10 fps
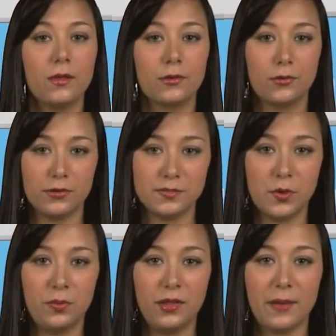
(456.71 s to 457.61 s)
Google's
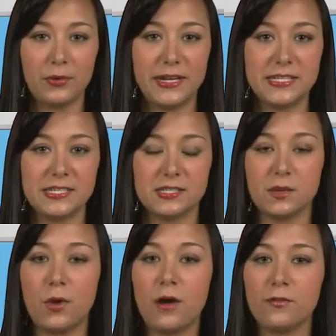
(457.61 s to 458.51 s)
mobile operating
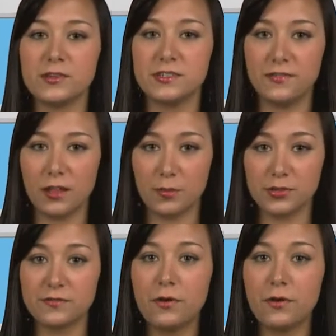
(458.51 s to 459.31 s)
system offers developers